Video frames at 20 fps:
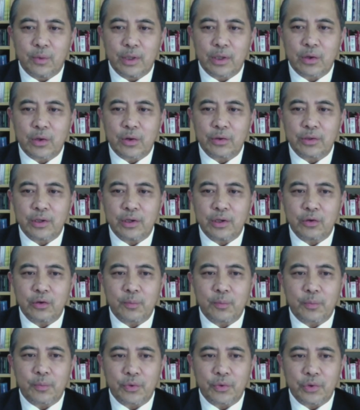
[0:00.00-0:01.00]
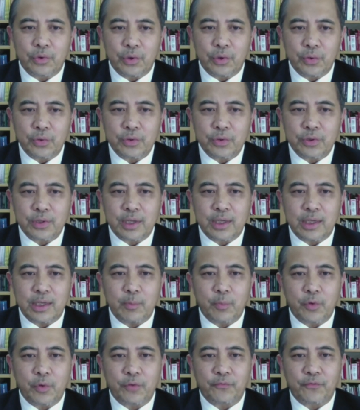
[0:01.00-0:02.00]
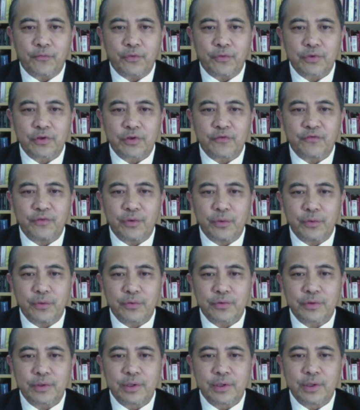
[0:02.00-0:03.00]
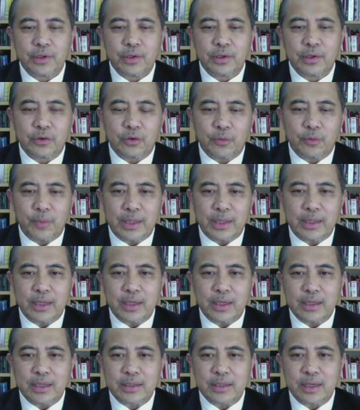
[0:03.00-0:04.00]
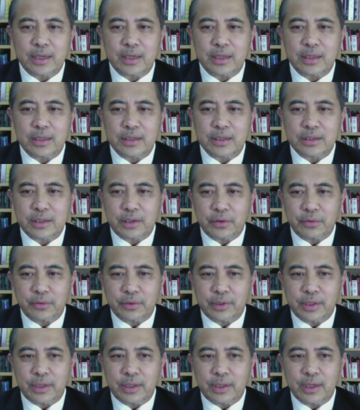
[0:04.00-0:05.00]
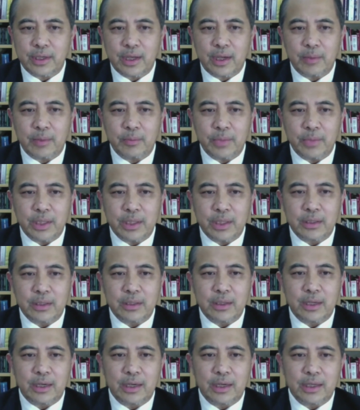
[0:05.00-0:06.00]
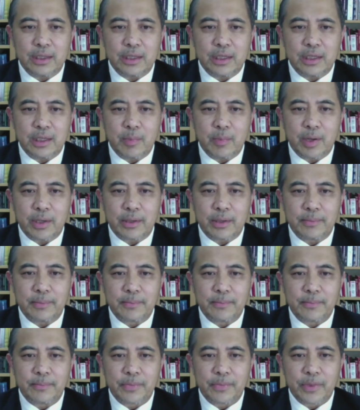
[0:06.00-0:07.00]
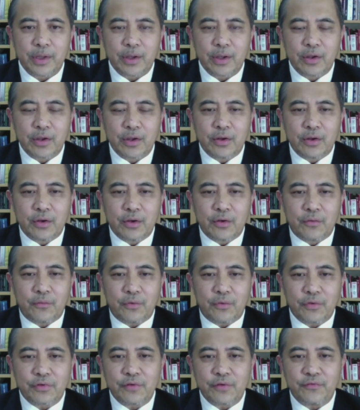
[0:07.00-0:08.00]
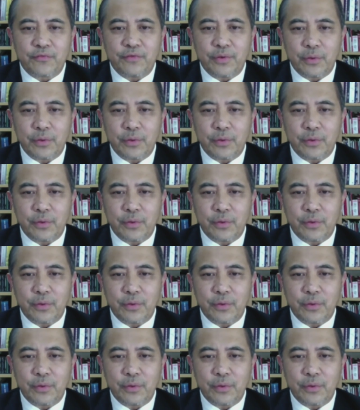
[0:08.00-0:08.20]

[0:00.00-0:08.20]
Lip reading: will continue to produce and import fossil fuels to maintain its energy security and meet the energy demand. Fossil